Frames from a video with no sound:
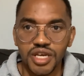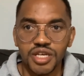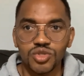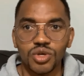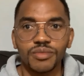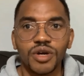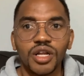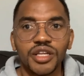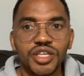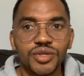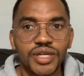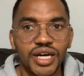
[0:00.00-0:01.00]
So I'm calling
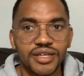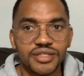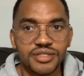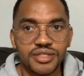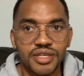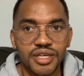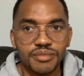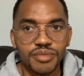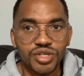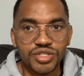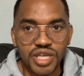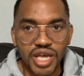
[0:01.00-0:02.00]
you guys because